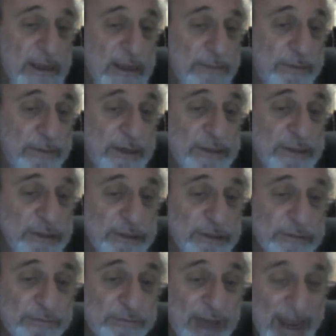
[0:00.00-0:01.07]
but he's not a
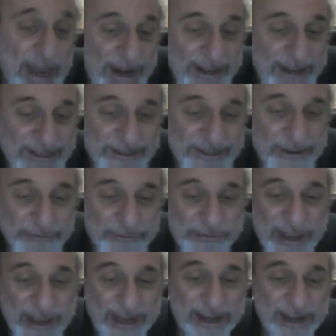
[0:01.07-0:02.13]
fan. He's not a
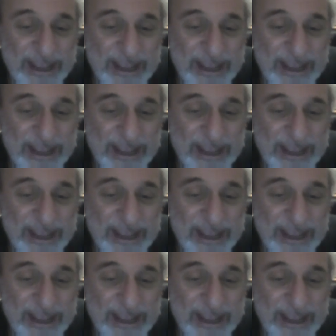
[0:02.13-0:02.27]
fan.